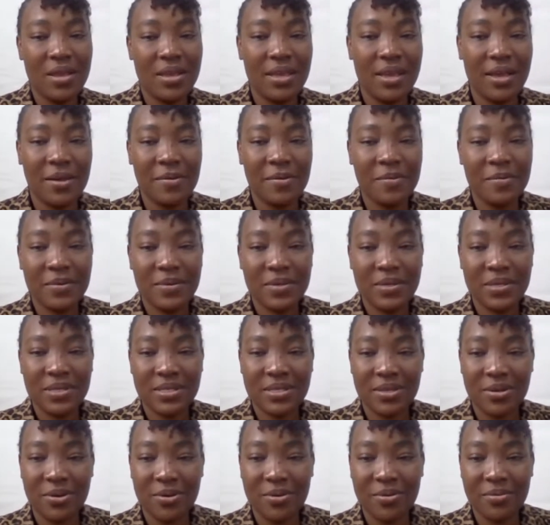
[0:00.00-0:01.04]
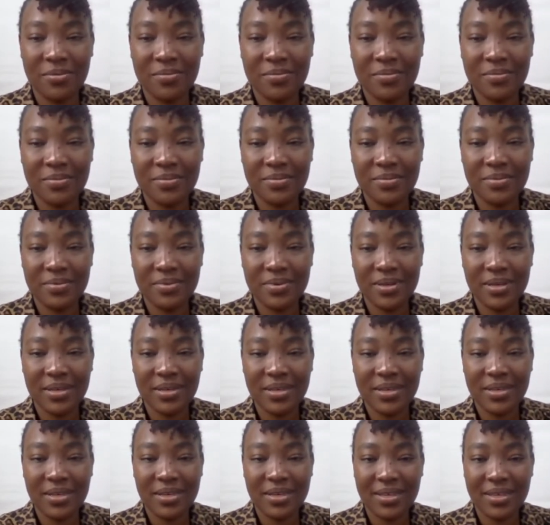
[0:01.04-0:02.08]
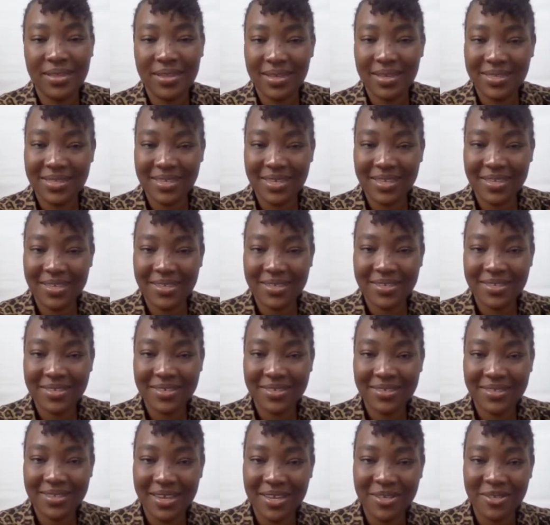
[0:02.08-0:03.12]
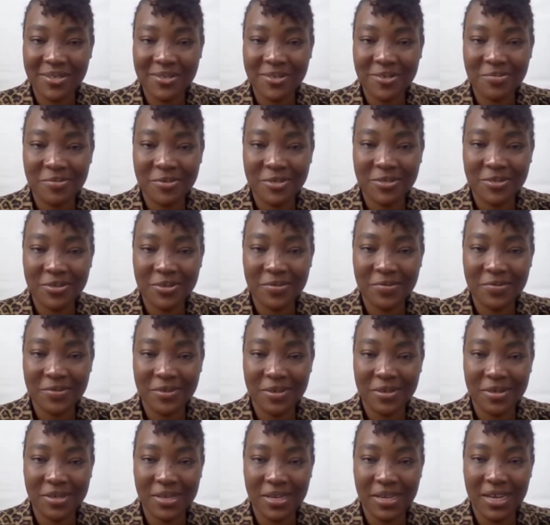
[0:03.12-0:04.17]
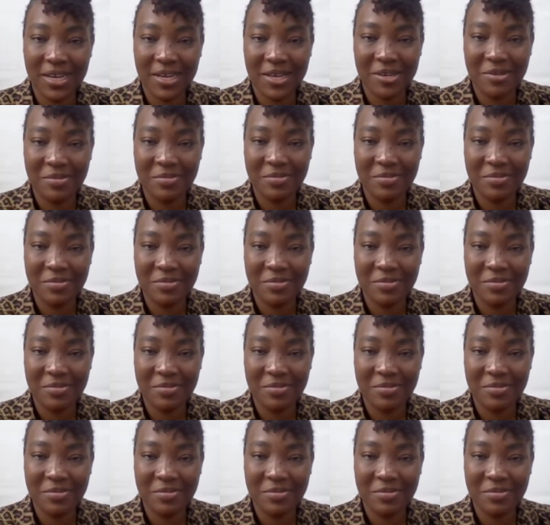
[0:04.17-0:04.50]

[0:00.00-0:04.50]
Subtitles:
Yeah, so that's it. Thank you so much for